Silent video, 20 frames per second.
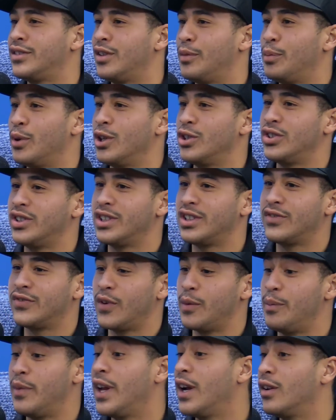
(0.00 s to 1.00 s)
to purchase
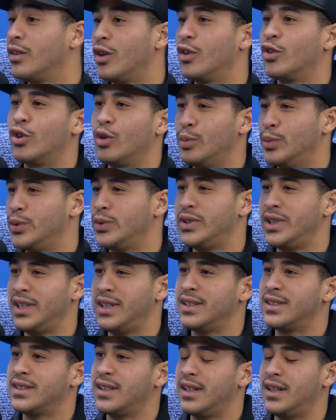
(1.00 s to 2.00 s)
from their local
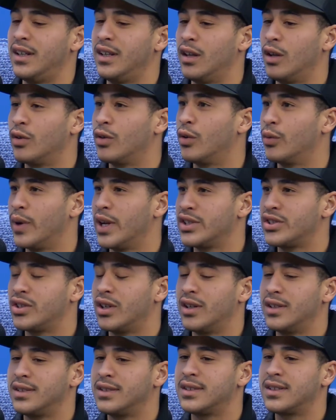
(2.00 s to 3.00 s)
boutiques and local
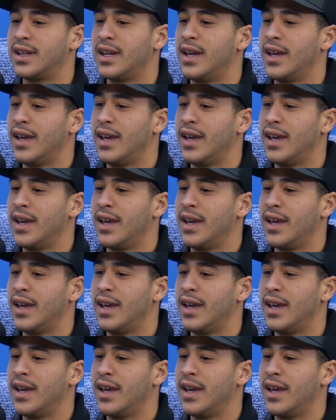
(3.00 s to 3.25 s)
restaurants.